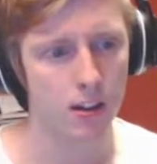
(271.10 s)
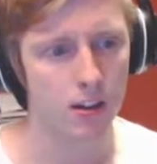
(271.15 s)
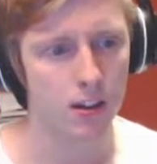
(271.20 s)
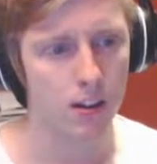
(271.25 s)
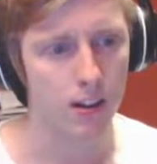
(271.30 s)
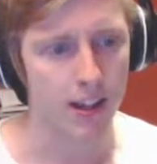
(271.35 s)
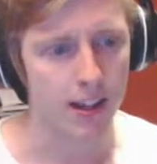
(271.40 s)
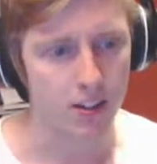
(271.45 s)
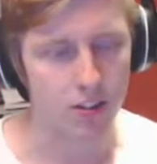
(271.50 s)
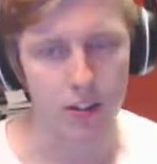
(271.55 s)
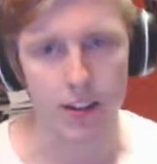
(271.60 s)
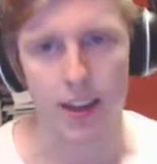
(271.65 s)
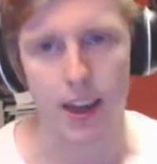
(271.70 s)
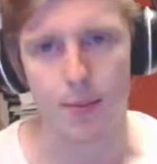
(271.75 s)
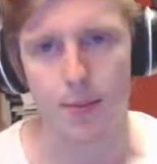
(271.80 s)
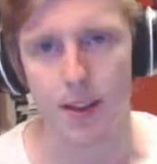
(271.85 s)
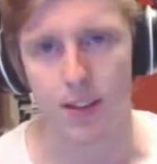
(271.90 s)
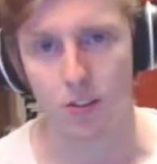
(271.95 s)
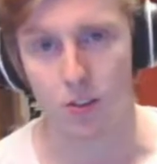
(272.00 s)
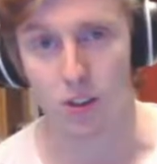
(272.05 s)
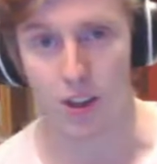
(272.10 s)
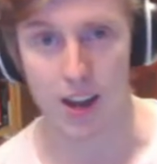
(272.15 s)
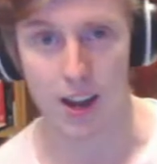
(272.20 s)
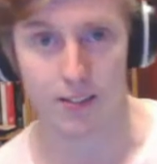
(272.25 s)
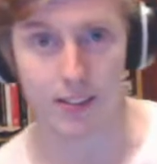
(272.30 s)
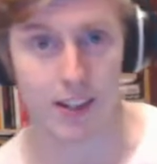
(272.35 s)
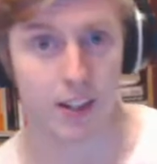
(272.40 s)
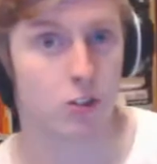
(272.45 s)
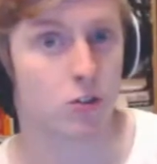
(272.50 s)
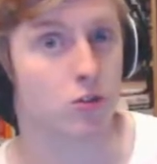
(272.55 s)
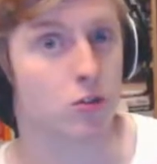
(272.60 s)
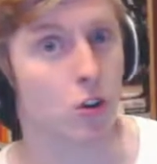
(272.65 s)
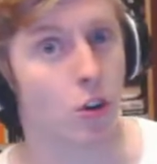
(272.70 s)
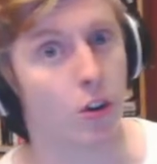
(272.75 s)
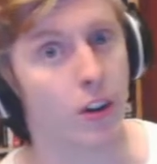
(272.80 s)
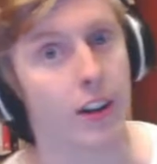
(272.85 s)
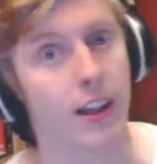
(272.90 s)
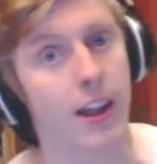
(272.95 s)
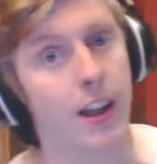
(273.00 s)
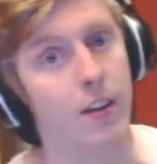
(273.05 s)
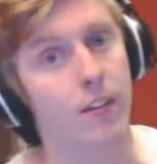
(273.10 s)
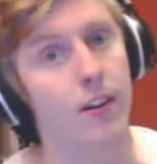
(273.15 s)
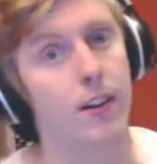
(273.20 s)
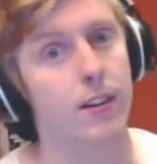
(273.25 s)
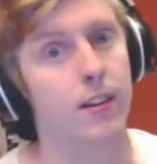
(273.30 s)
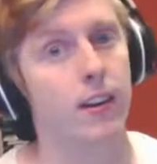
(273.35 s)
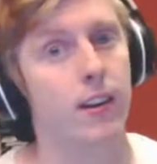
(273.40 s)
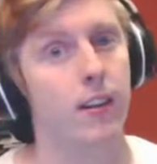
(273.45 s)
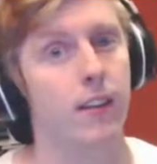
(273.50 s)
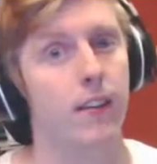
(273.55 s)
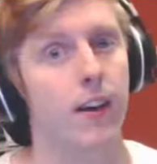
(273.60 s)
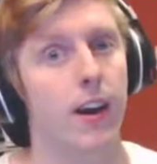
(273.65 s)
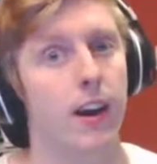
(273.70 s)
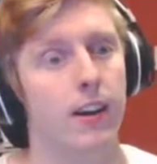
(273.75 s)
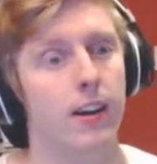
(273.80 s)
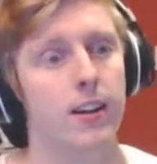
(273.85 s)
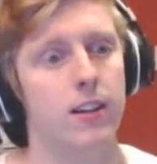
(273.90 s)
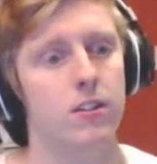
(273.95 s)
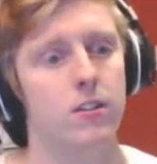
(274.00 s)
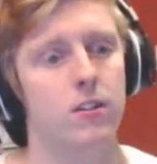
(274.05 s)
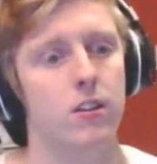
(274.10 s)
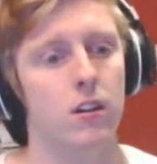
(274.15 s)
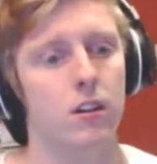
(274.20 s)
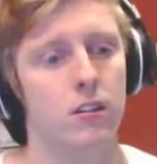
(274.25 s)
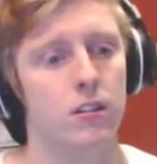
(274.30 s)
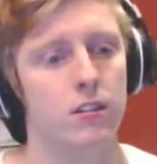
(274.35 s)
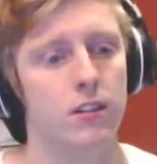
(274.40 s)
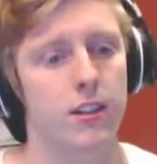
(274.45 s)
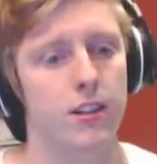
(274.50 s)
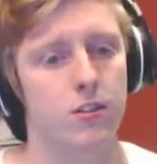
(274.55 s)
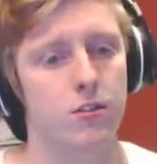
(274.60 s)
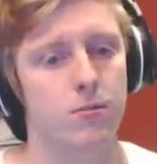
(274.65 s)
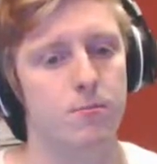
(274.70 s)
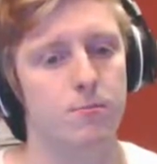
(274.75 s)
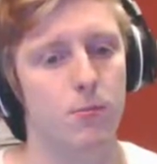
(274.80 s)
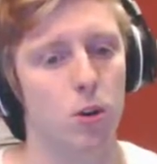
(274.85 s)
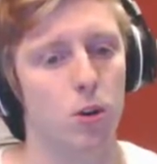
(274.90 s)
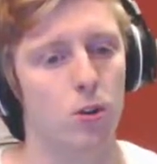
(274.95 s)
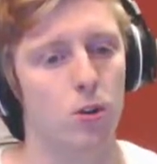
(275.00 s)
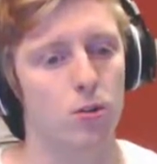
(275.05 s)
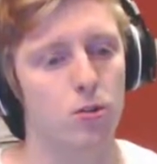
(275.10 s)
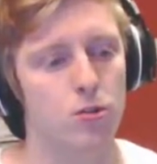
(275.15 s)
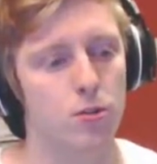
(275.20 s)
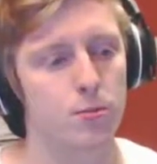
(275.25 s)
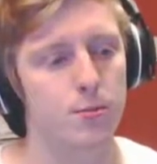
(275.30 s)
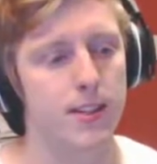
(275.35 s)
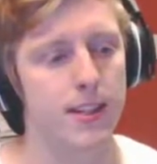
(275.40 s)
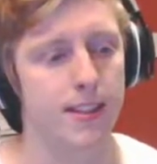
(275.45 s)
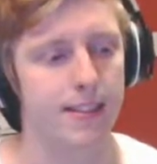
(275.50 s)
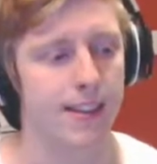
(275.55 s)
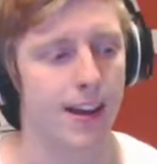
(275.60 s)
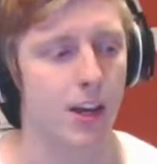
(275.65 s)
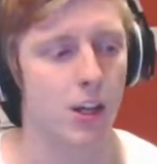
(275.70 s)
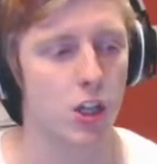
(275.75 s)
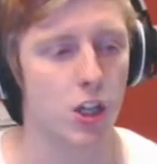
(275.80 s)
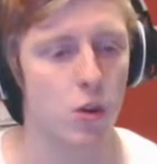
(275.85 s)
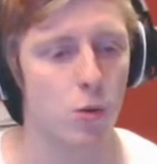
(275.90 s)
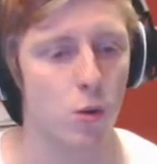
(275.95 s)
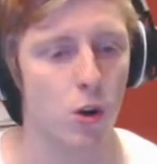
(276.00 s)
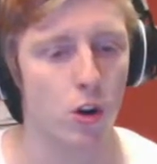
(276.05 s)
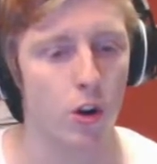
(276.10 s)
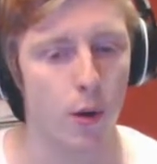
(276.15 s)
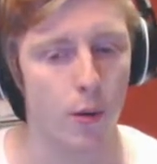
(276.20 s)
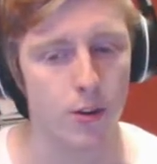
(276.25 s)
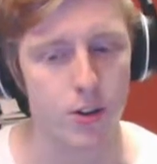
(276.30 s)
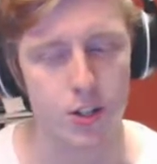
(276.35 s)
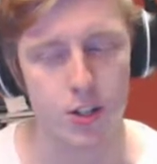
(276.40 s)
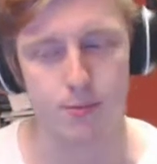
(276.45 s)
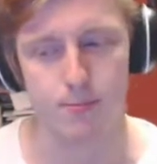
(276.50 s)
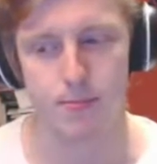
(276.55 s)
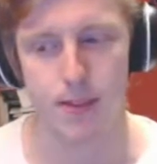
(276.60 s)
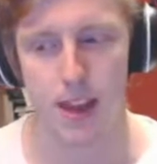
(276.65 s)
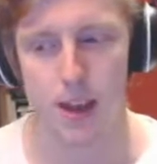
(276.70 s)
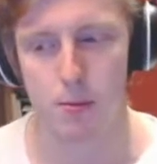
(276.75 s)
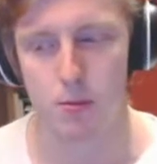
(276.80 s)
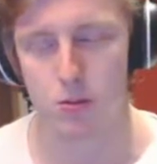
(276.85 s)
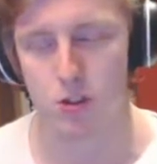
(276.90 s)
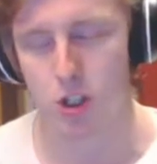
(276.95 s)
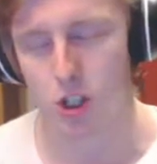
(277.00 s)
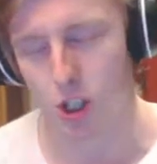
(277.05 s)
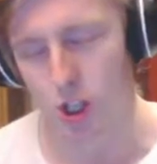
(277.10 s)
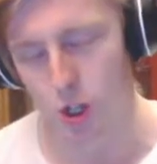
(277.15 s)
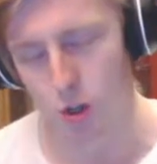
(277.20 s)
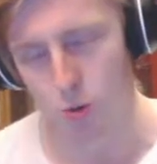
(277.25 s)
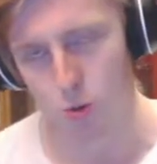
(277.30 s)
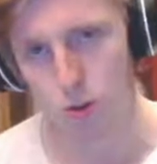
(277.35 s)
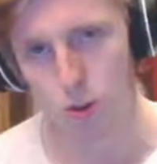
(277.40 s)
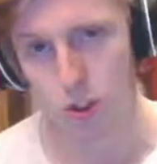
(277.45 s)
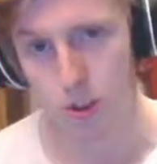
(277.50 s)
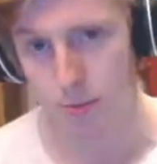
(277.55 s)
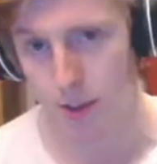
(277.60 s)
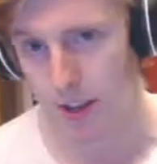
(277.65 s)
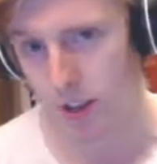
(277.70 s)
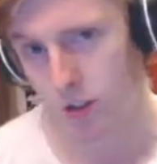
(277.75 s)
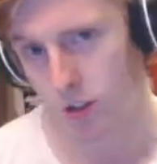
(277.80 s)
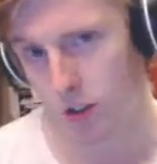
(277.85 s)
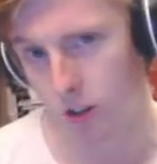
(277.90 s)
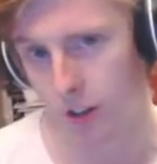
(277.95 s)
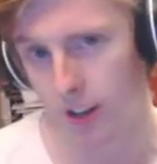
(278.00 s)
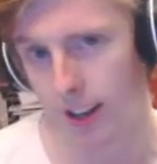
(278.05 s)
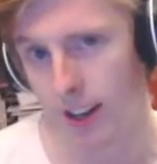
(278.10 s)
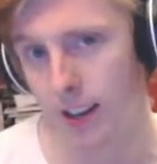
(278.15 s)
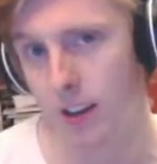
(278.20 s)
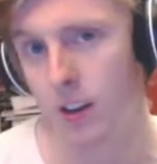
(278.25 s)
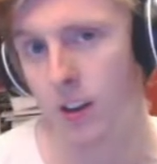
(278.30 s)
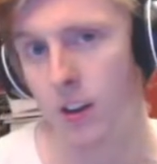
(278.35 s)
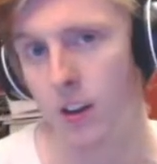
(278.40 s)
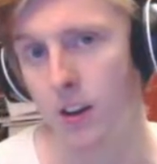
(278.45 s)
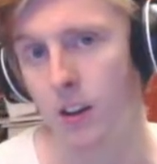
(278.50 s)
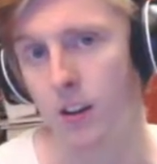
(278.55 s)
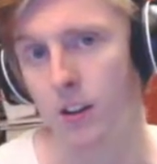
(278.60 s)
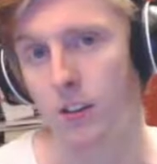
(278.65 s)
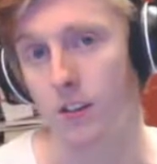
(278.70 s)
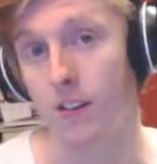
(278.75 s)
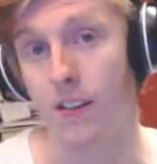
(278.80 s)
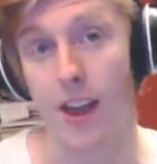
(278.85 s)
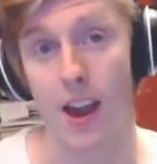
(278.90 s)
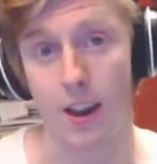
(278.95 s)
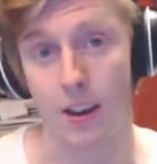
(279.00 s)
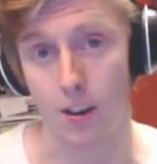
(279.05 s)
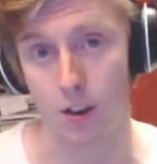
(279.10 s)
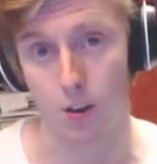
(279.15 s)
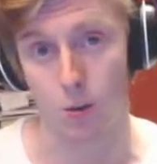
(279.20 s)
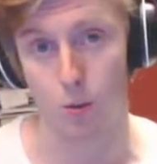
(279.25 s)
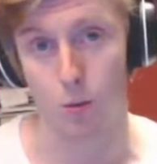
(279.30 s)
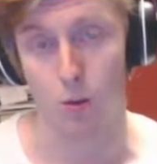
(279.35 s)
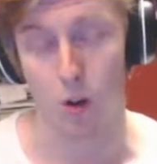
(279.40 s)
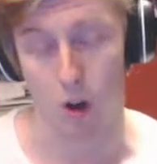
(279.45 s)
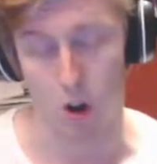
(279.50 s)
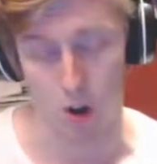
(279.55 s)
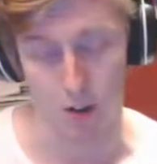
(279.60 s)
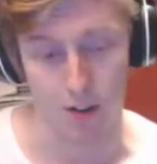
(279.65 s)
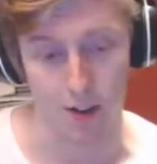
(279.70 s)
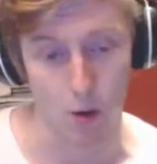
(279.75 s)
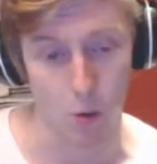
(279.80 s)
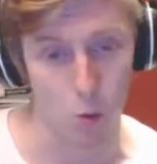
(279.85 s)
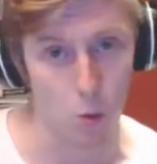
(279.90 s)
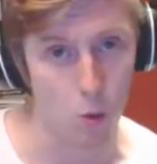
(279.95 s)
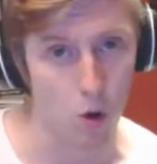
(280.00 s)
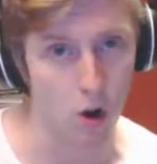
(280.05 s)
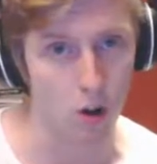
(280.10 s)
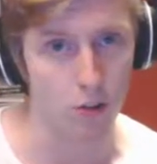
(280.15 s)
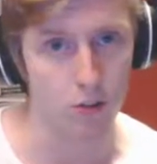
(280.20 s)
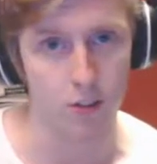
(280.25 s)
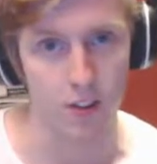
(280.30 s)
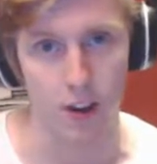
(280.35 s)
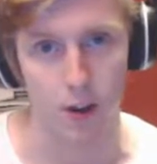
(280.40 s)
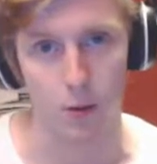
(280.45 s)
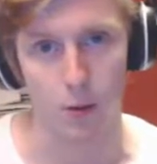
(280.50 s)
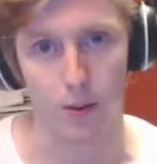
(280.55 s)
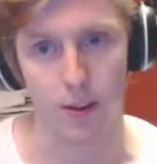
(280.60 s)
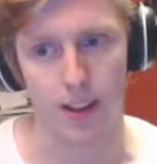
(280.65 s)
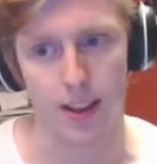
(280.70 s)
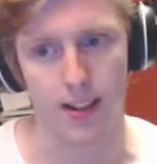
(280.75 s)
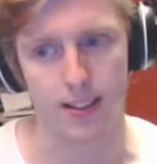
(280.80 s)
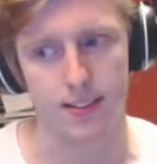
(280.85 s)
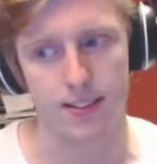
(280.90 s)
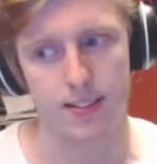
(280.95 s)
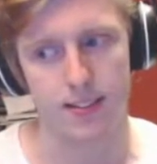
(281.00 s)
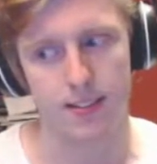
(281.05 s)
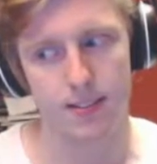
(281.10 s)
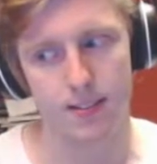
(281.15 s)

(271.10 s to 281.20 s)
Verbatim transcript: it's not a game that's going to have like a storyline or anything like that. It's not. It's more something that you are going to be able to use to make storyline. The idea of it was that it's